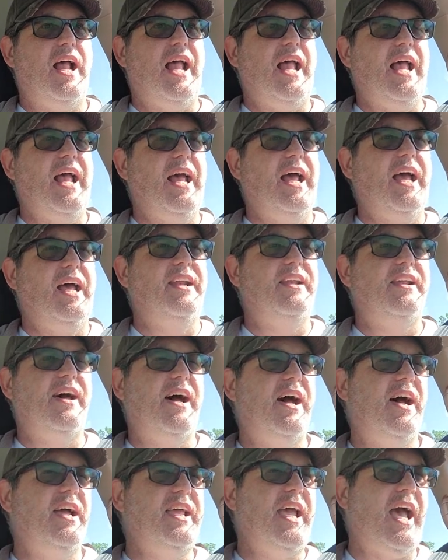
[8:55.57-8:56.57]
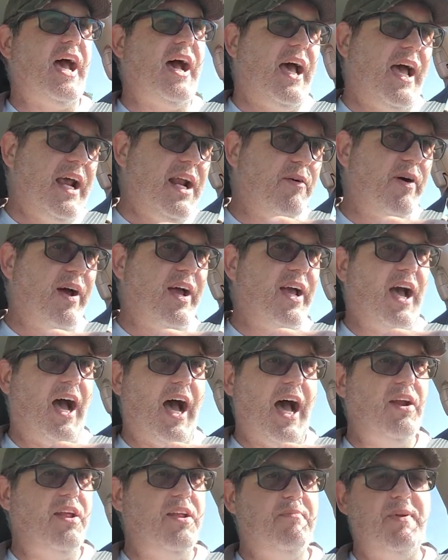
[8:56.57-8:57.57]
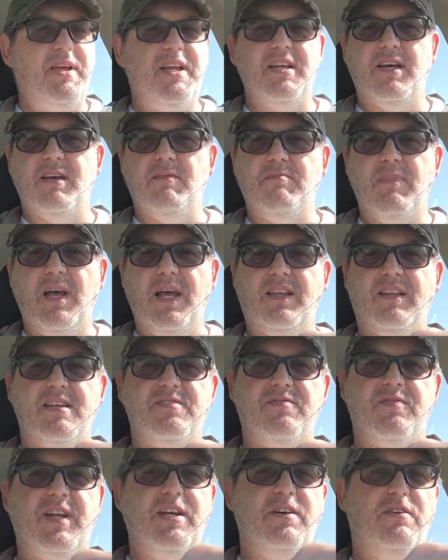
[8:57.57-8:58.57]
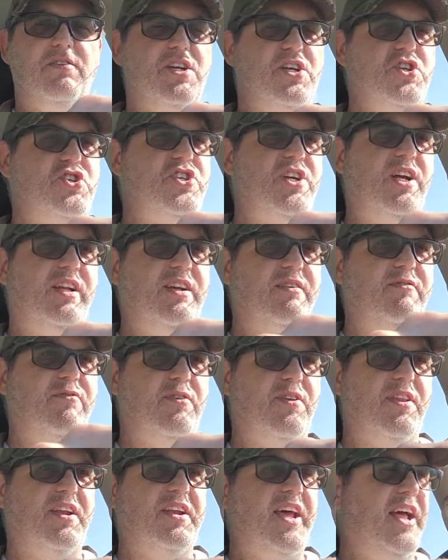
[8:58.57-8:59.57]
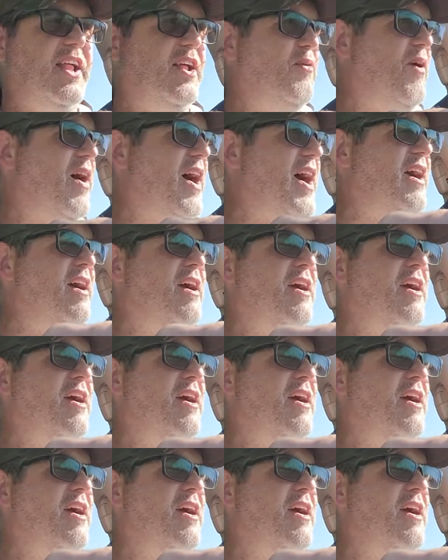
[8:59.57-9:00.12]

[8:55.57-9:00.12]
And uh, yeah, anyway, I didn't mean to make this video into shilling for the Daily Wire,